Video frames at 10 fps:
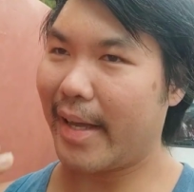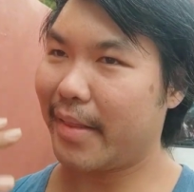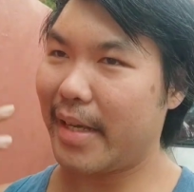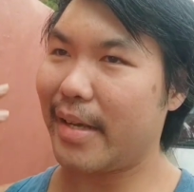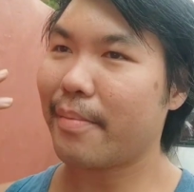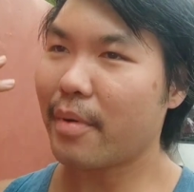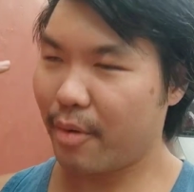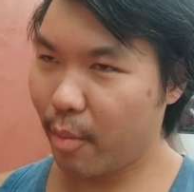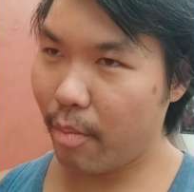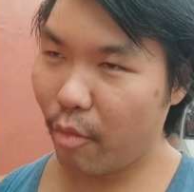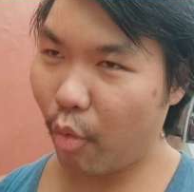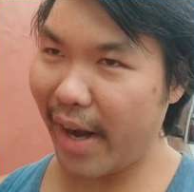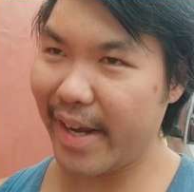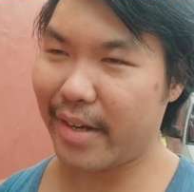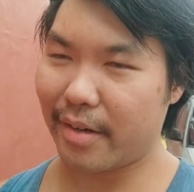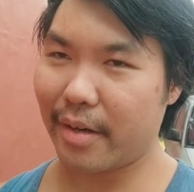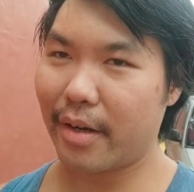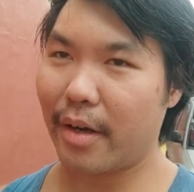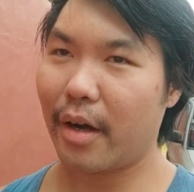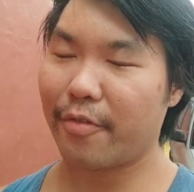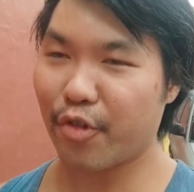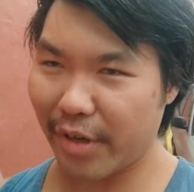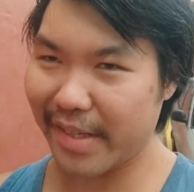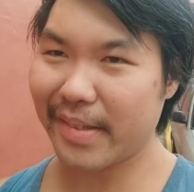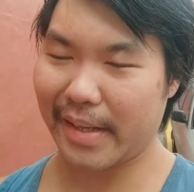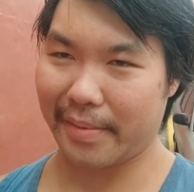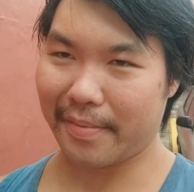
the way of dressing,